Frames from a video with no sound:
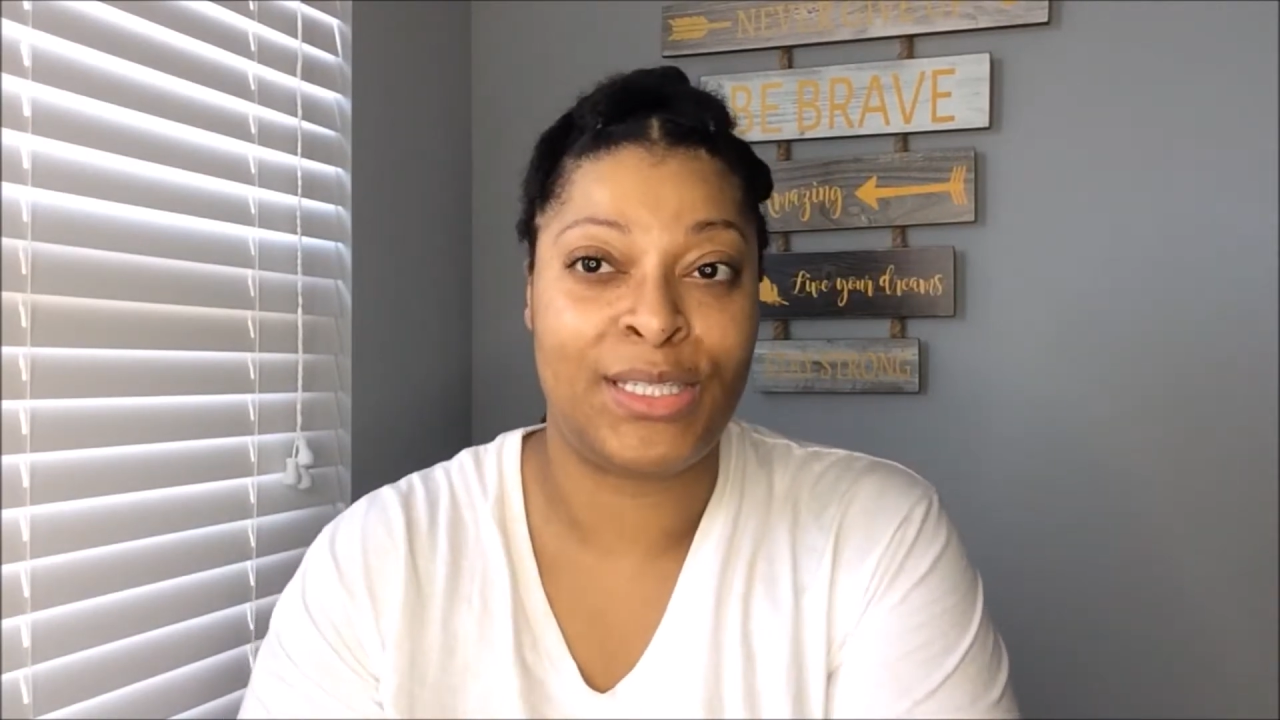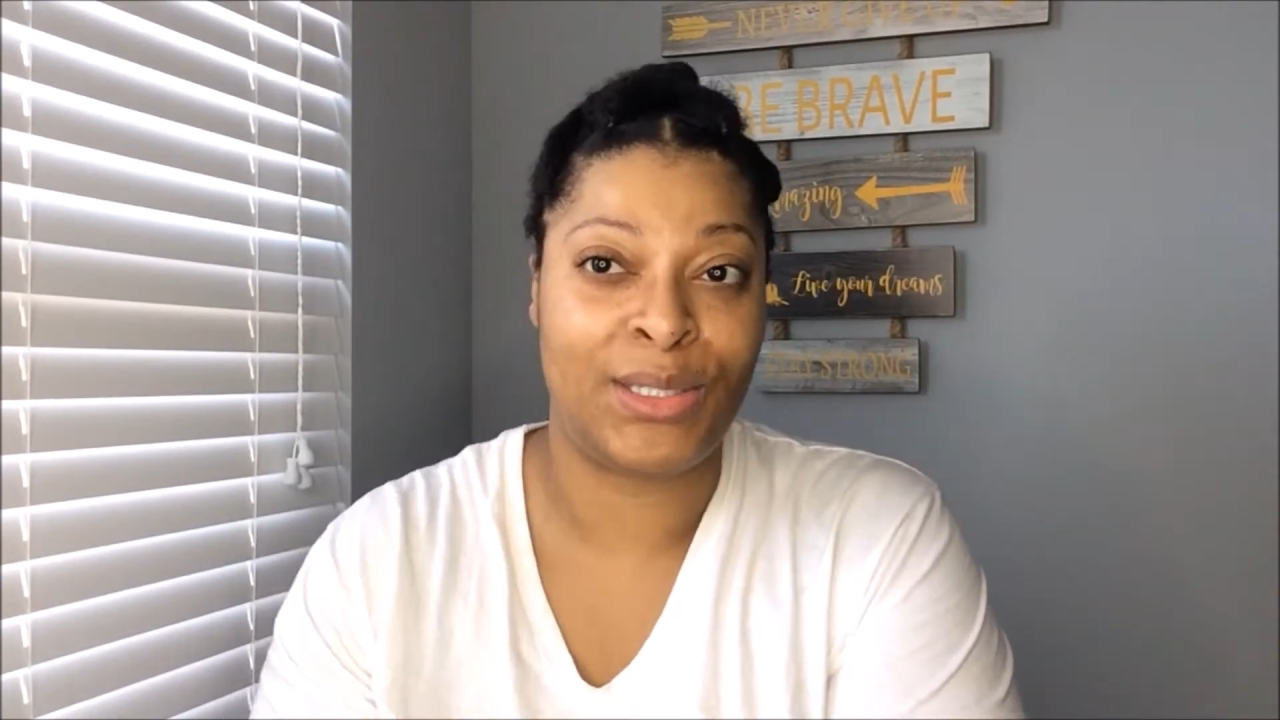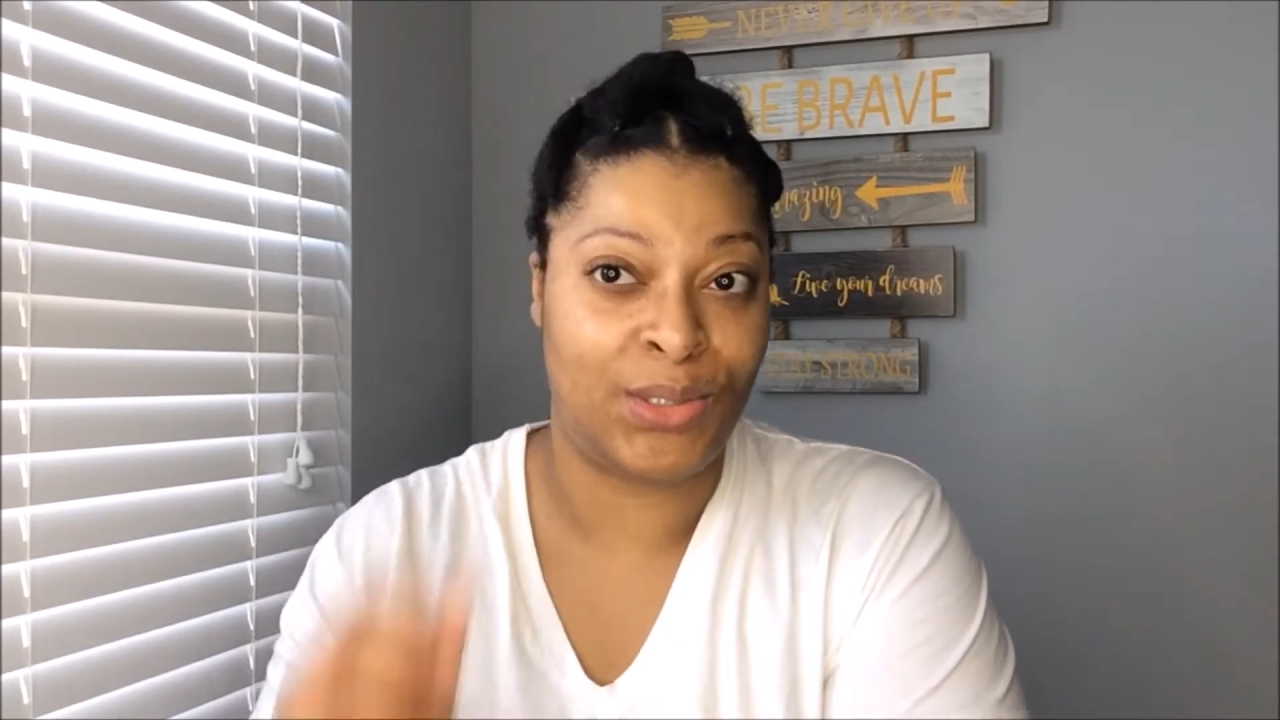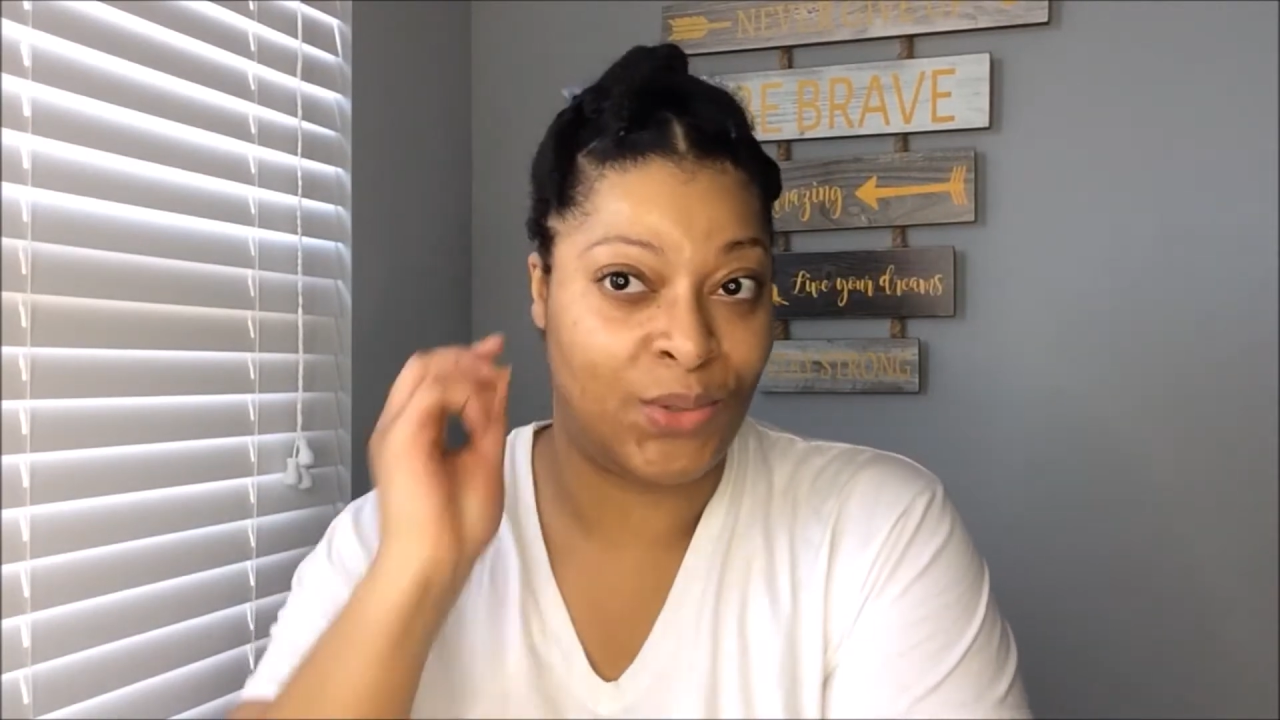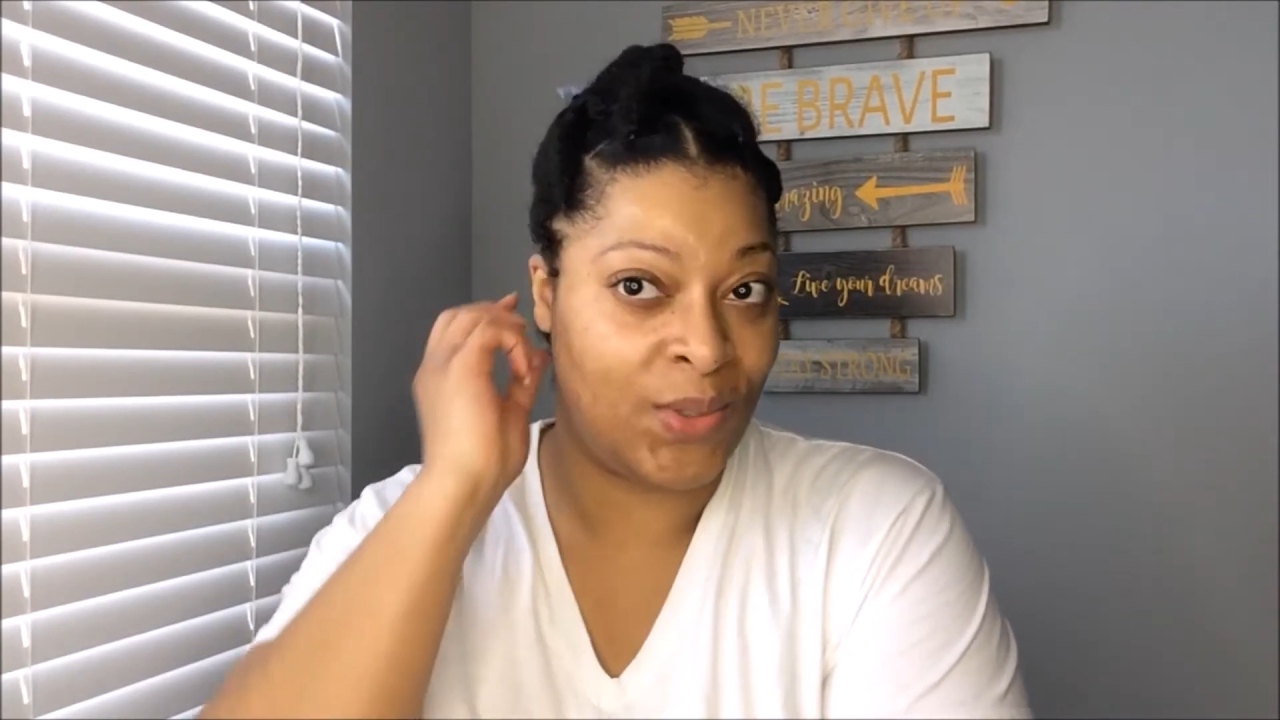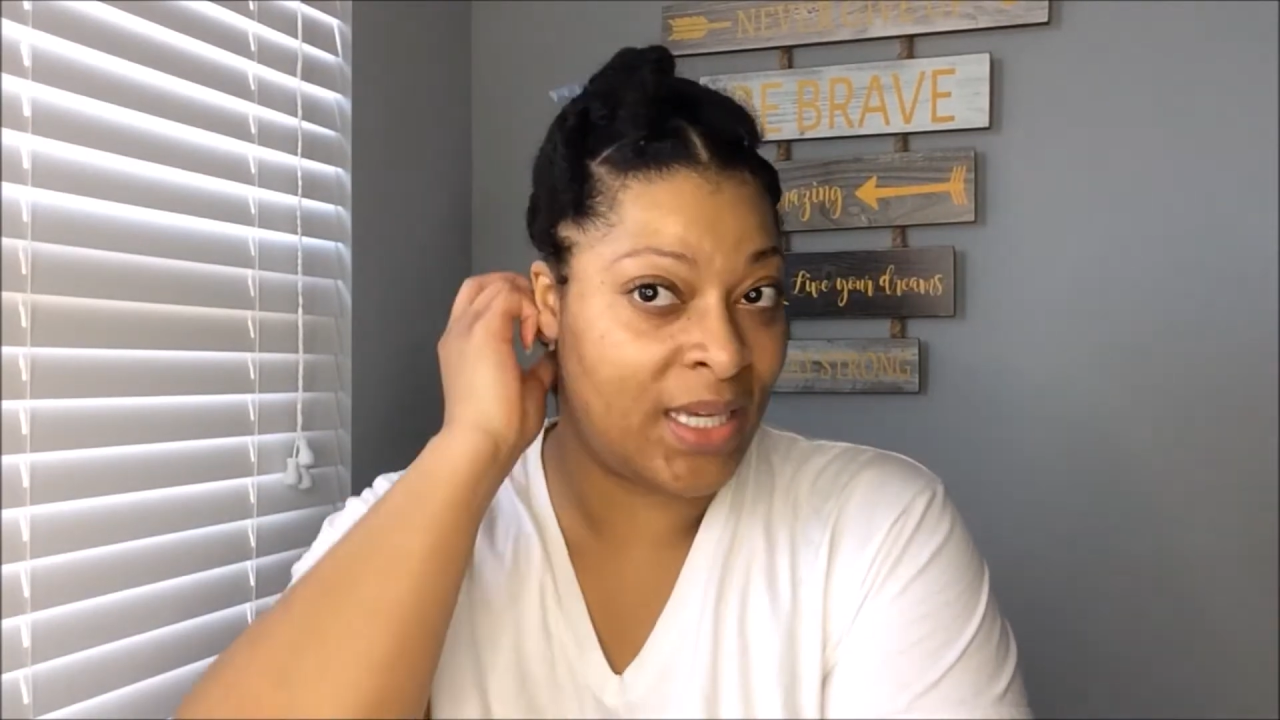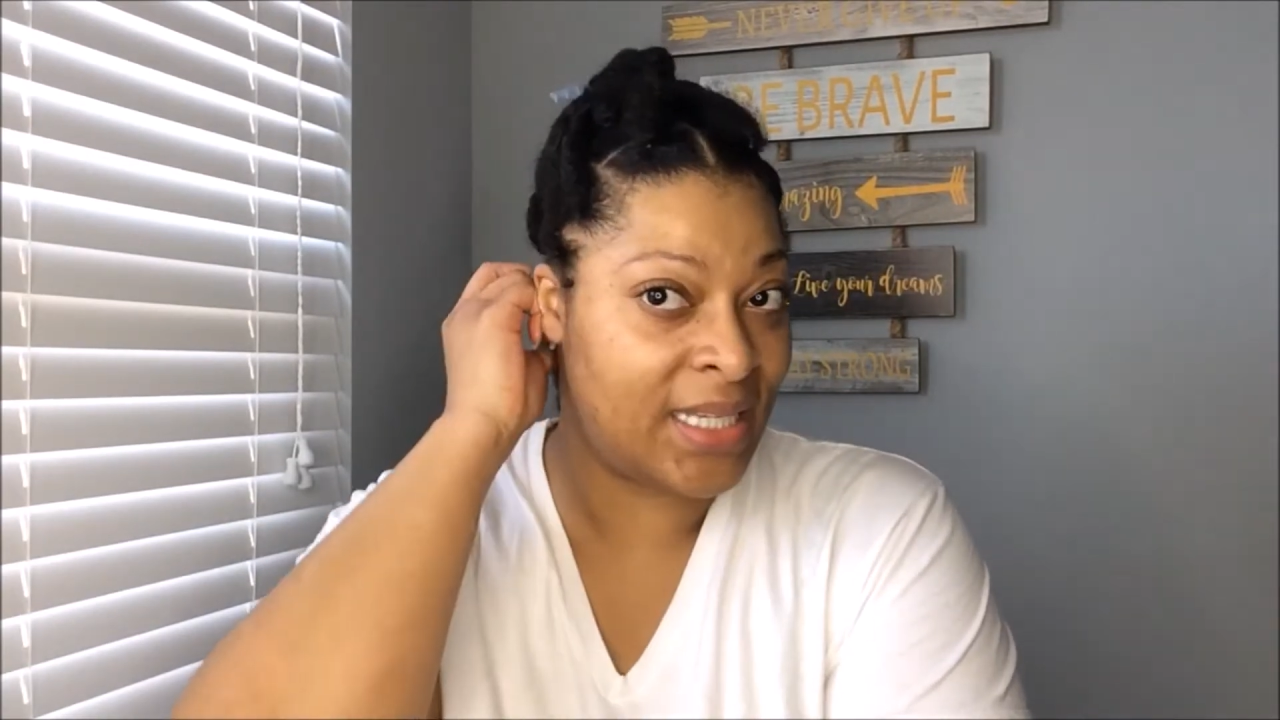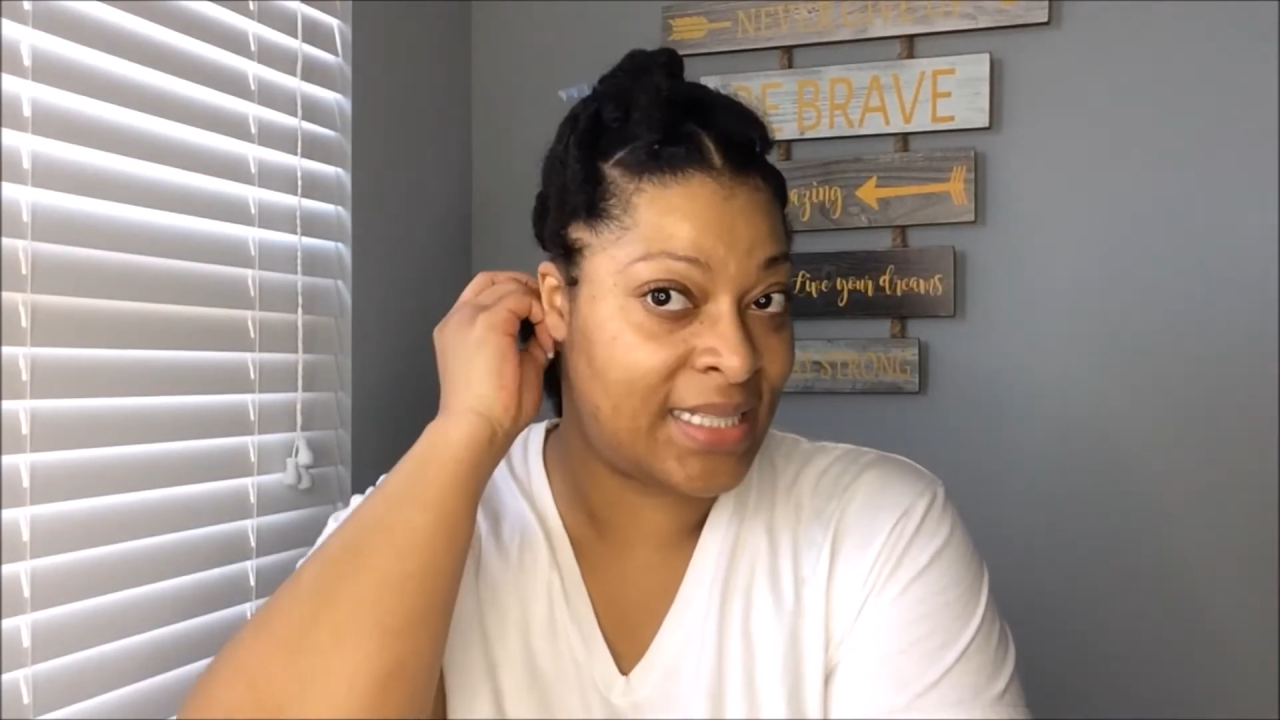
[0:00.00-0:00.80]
to